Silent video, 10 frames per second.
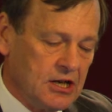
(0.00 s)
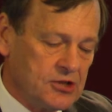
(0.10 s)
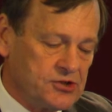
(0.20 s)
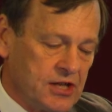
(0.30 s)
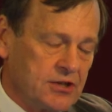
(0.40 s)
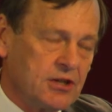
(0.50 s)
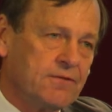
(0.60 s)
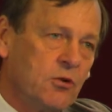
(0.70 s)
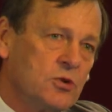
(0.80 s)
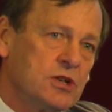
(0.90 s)
said that the
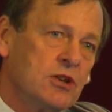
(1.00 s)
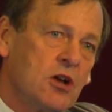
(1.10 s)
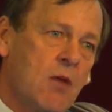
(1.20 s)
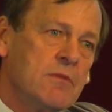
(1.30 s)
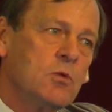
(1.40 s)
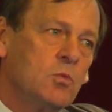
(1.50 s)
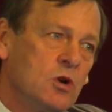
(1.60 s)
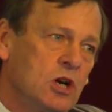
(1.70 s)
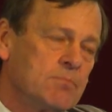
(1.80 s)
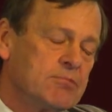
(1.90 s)
14th Army
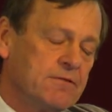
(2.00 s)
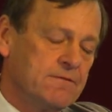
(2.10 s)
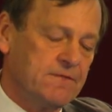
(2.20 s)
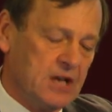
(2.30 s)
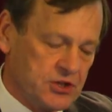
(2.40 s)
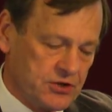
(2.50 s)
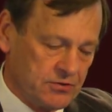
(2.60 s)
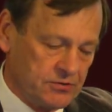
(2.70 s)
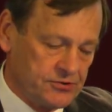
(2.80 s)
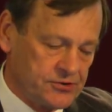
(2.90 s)
weren't
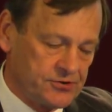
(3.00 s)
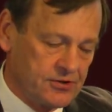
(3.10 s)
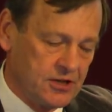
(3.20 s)
professionals,